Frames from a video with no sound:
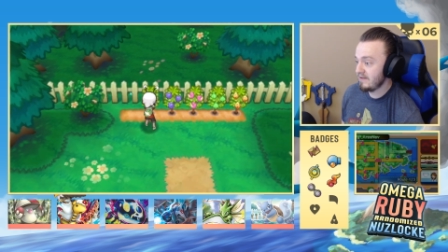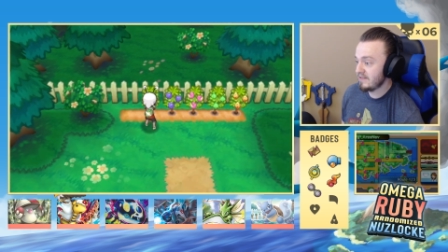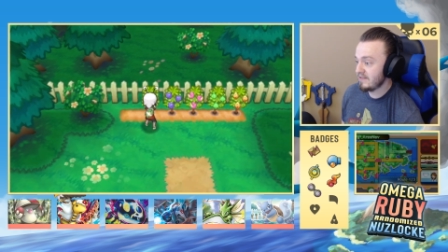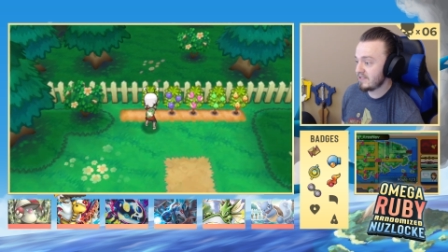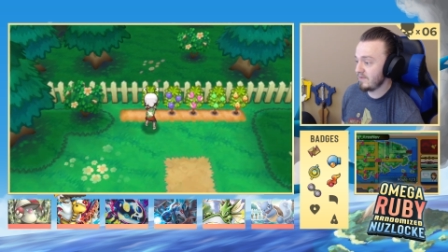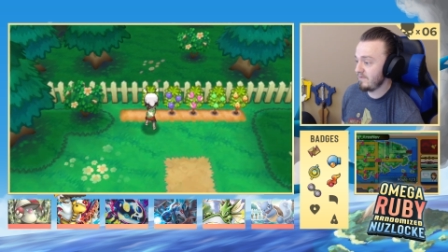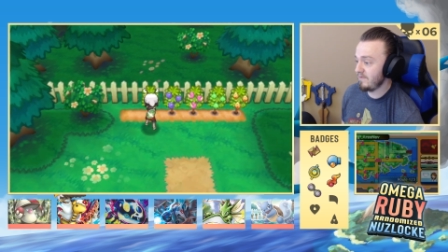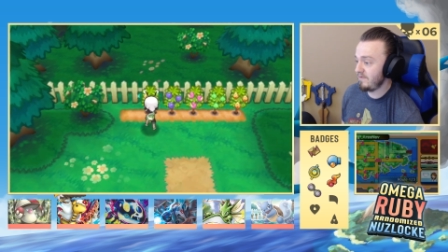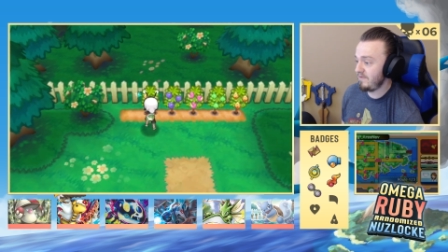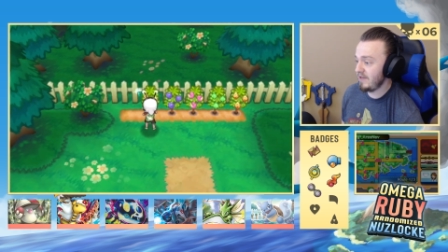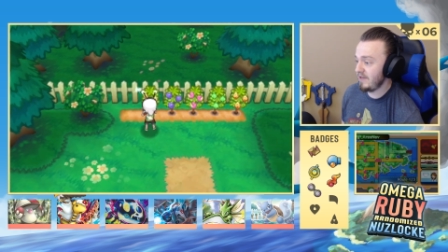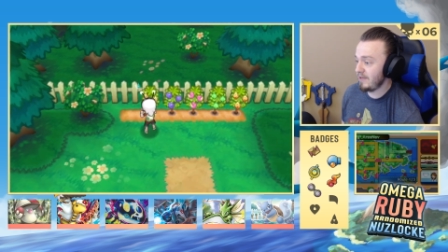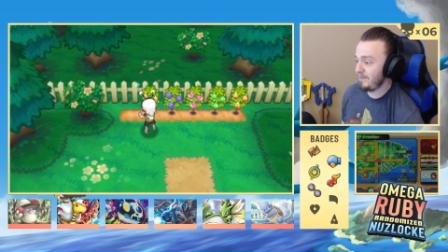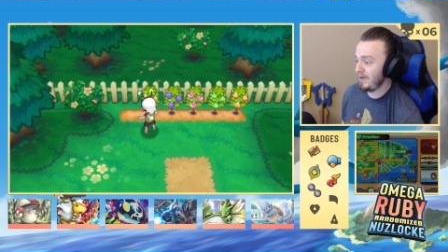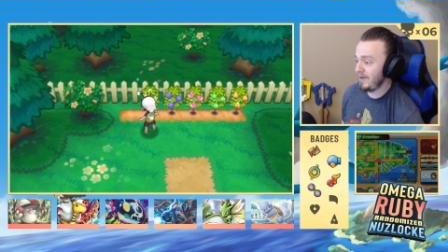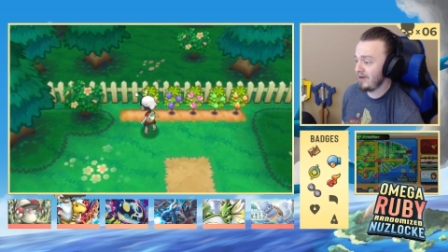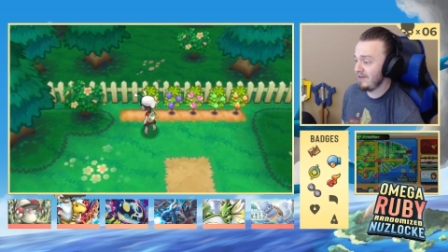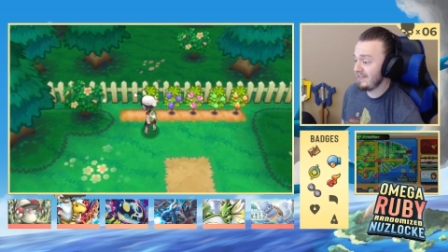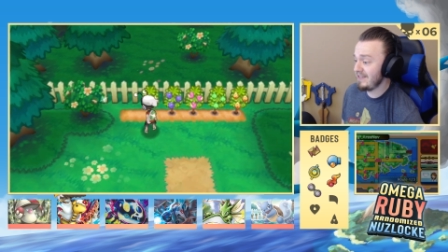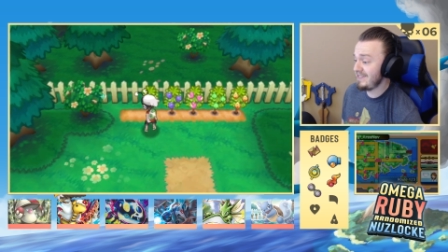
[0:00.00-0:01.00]
some fig
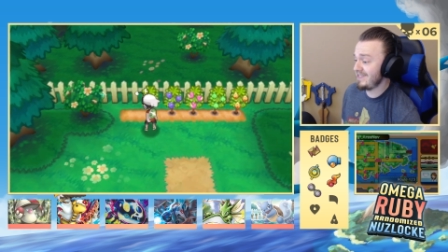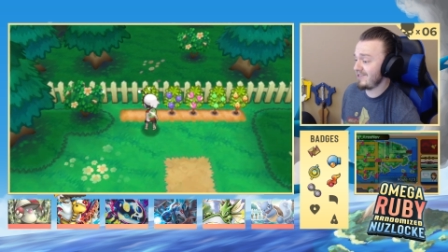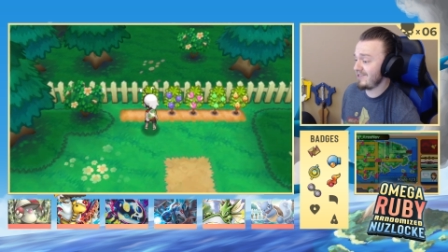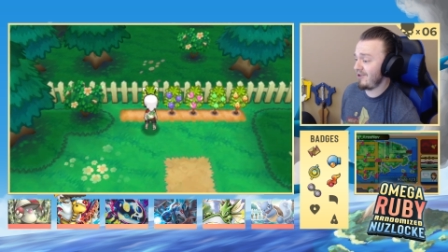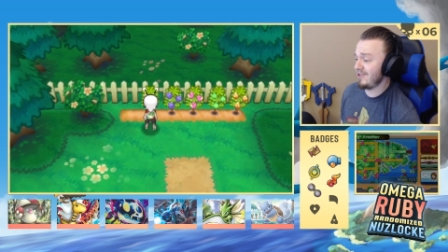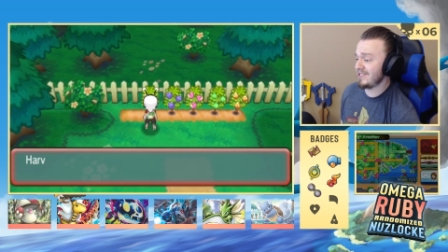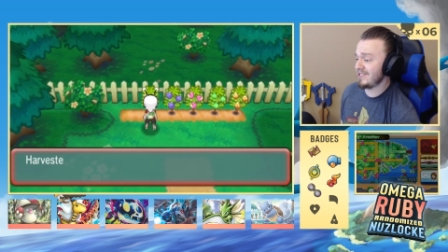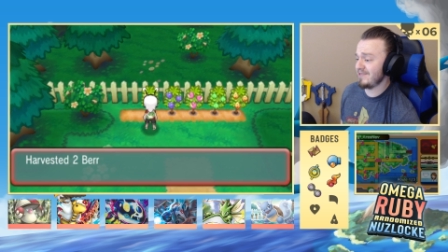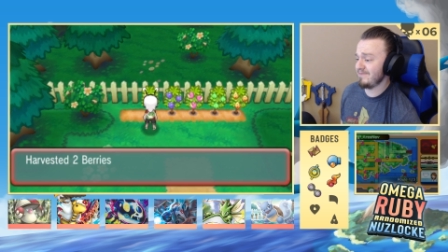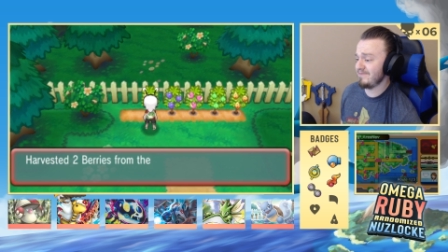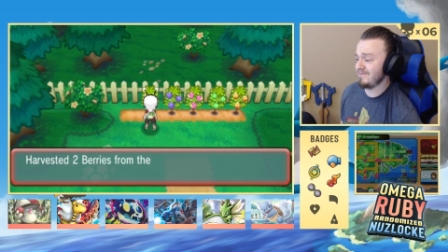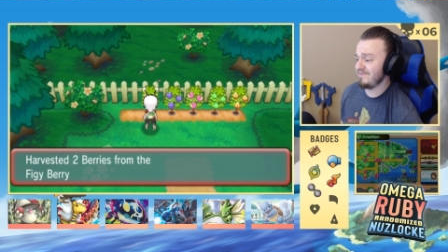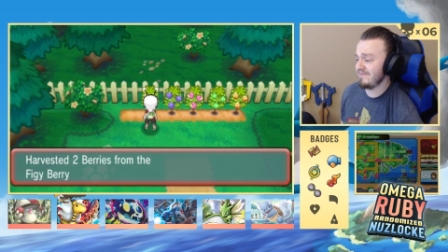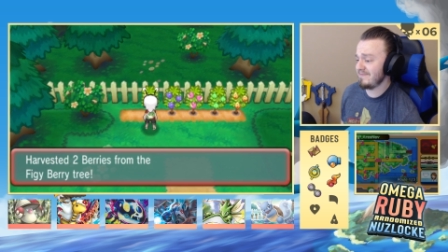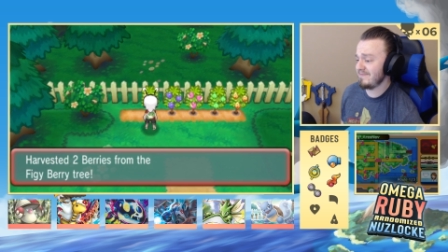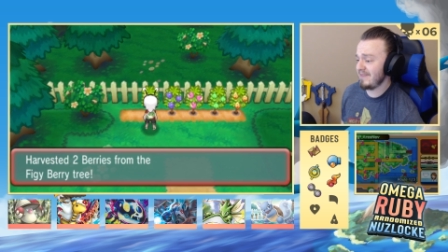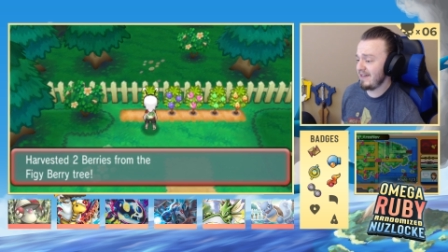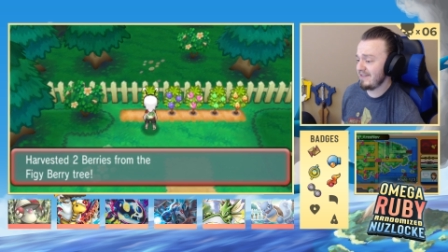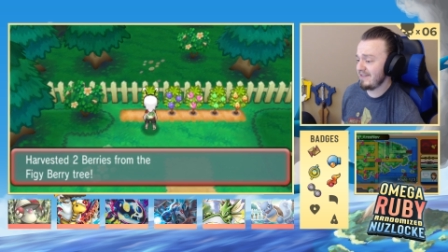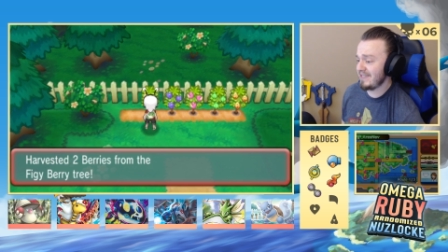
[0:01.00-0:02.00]
berry. This is awesome.
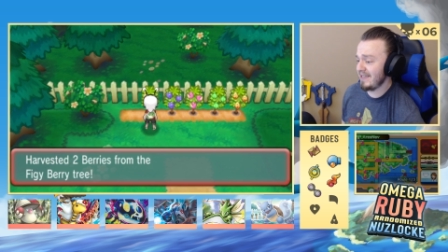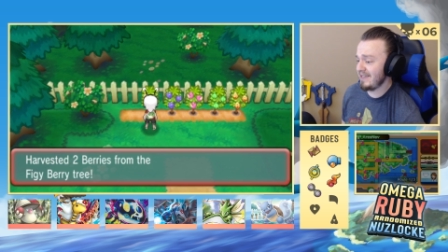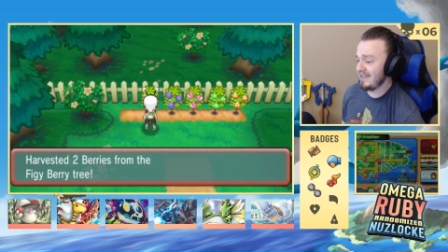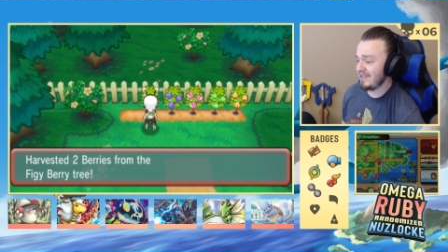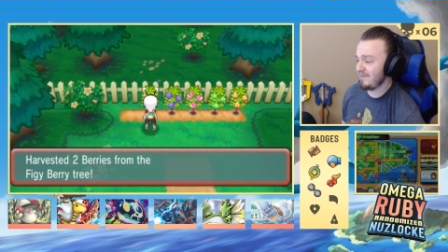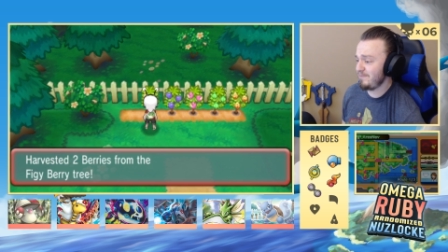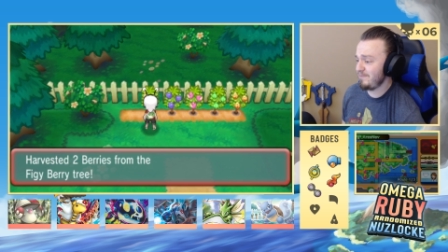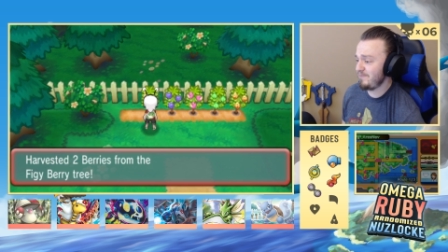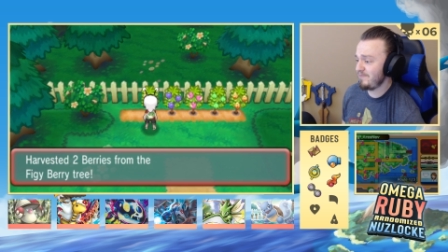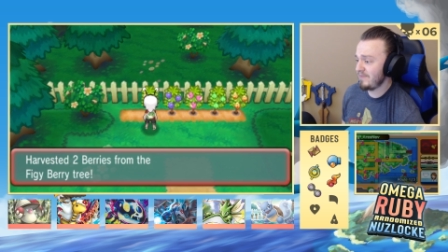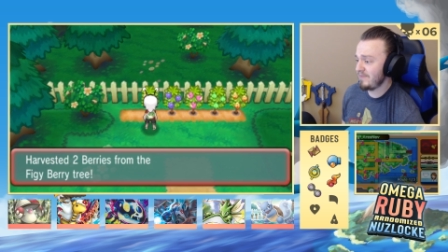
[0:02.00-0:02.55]
I'll take it.